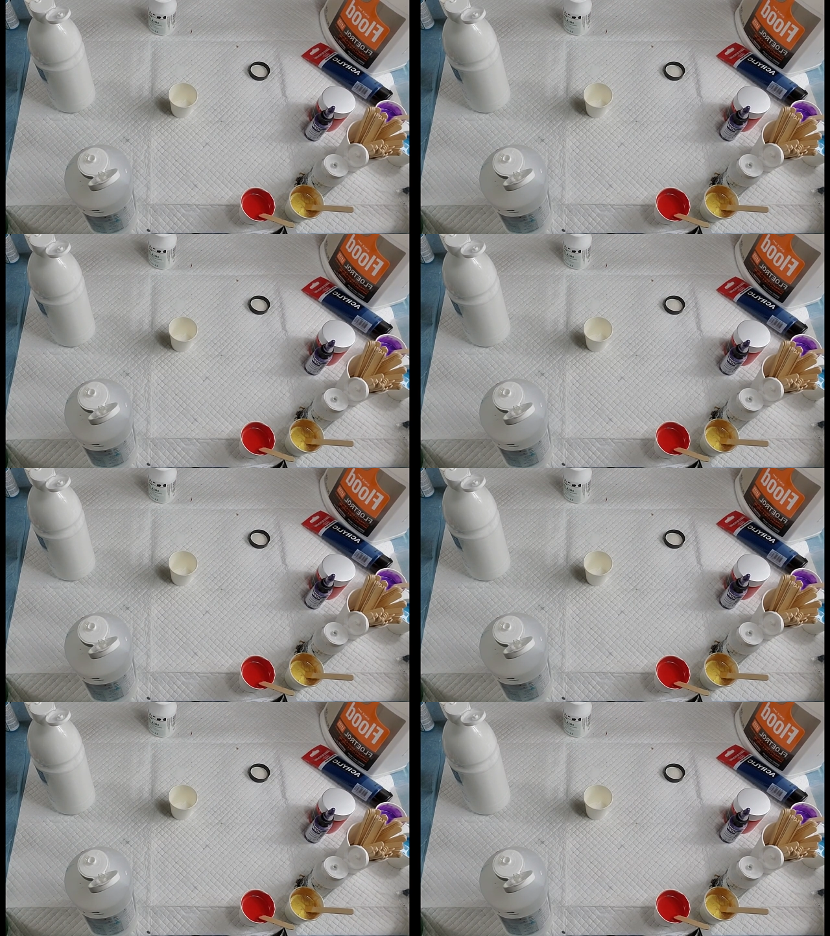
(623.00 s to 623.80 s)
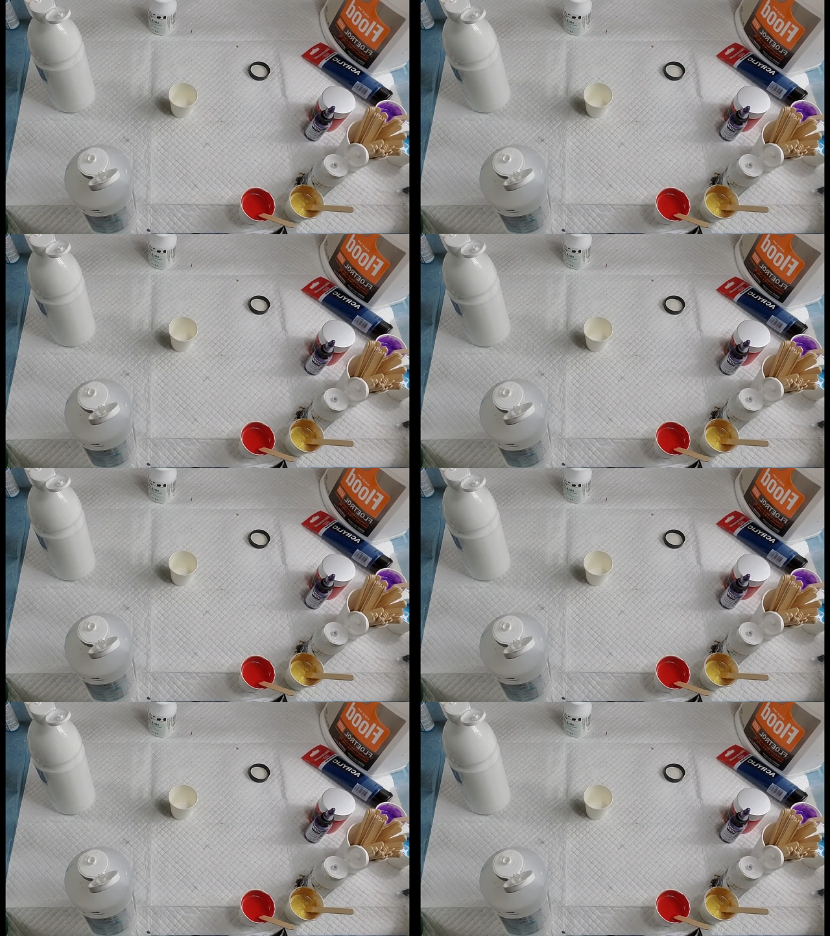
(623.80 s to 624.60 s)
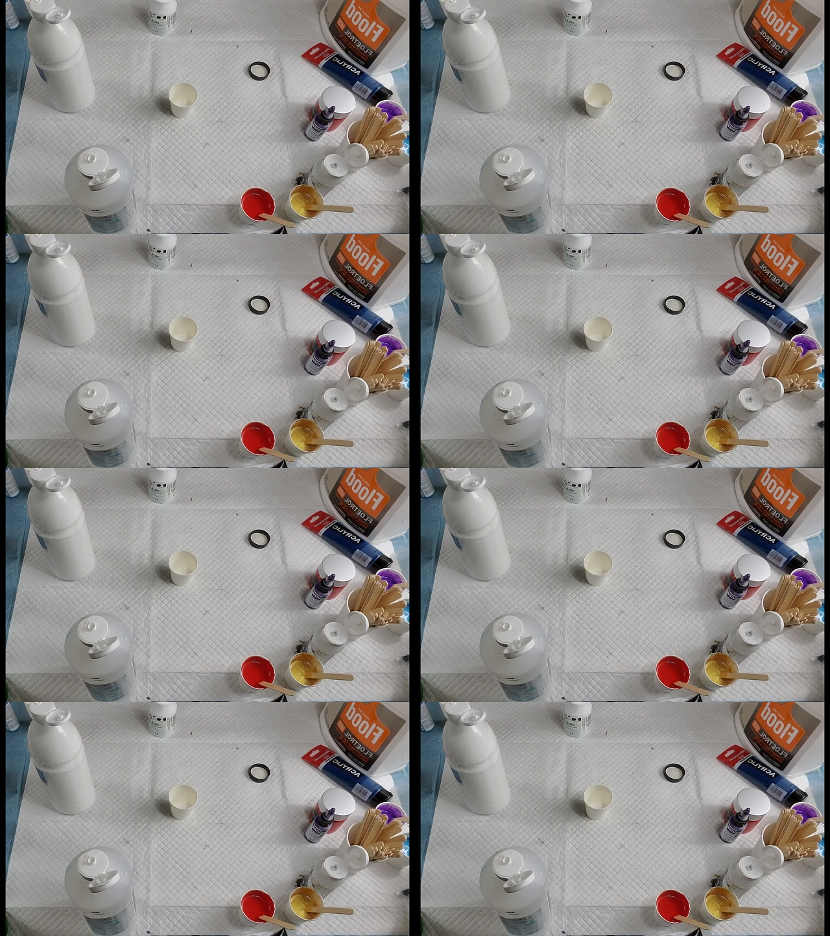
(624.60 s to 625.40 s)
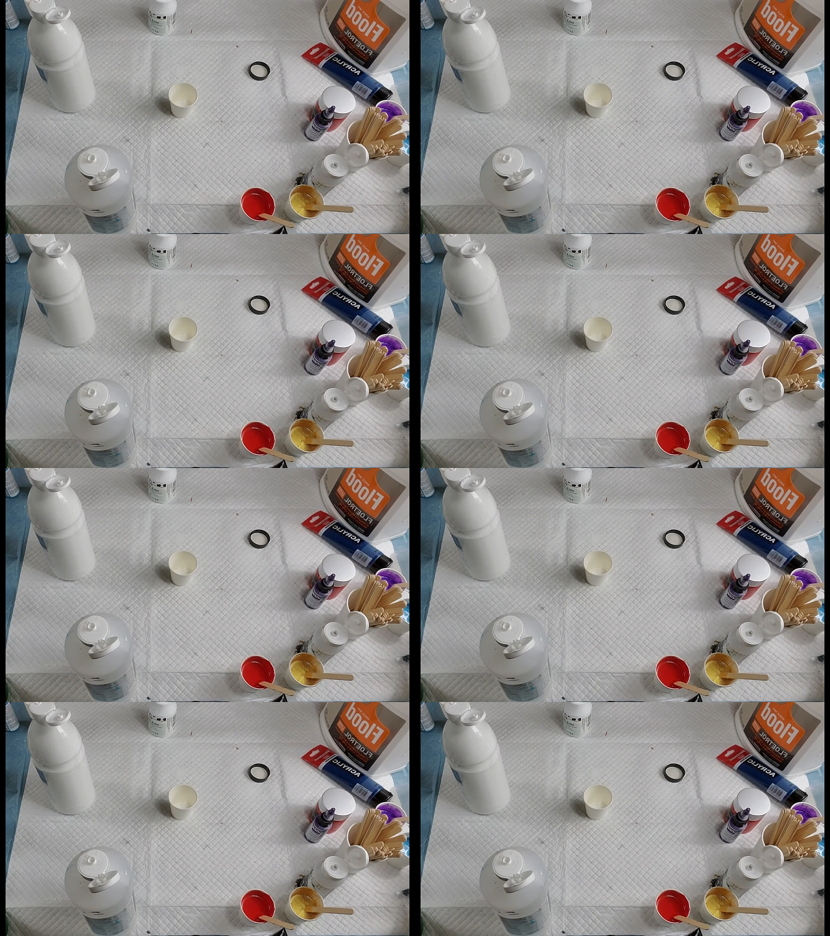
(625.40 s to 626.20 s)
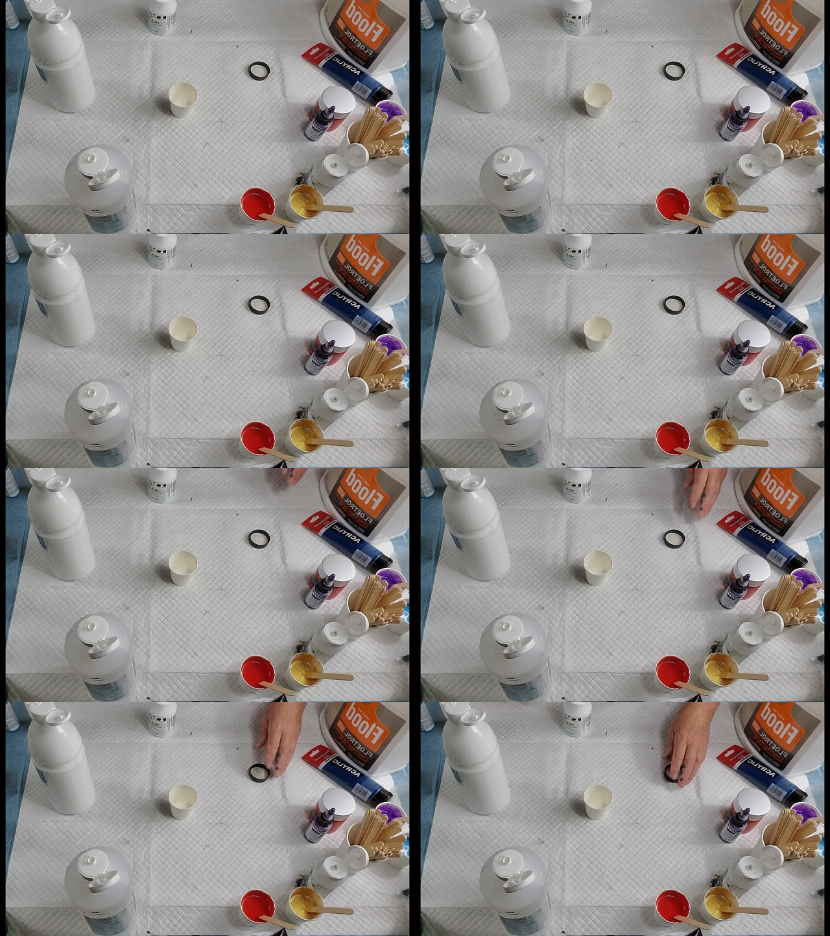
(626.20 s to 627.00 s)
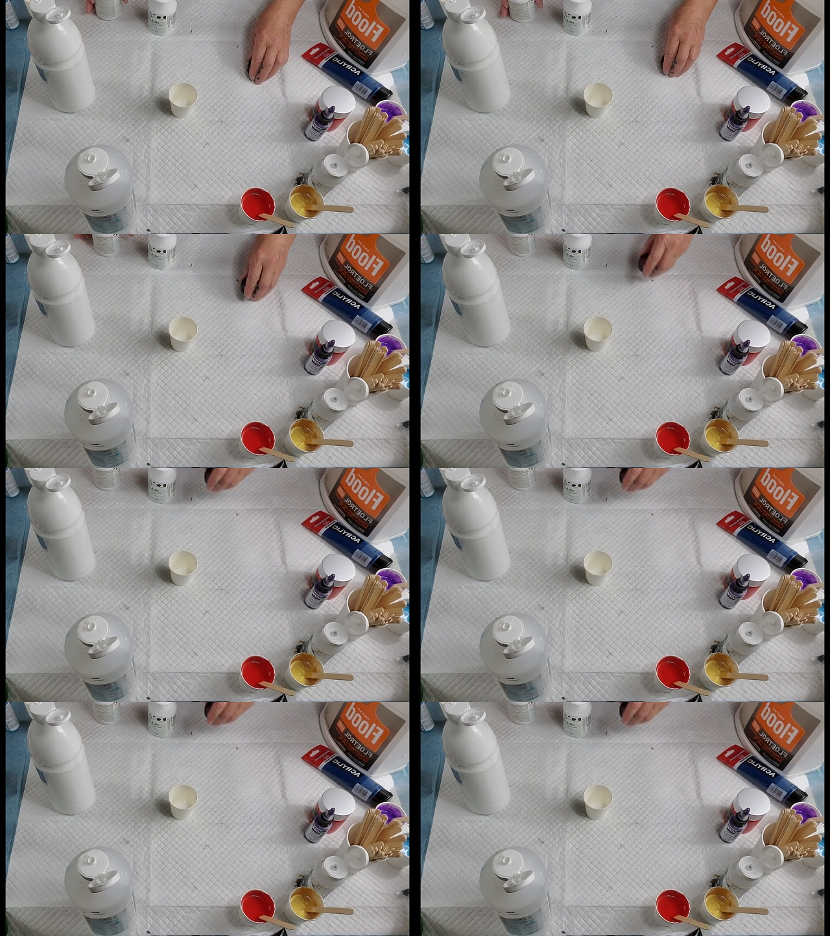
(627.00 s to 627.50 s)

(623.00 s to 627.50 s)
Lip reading: Nobody's mouth can be seen.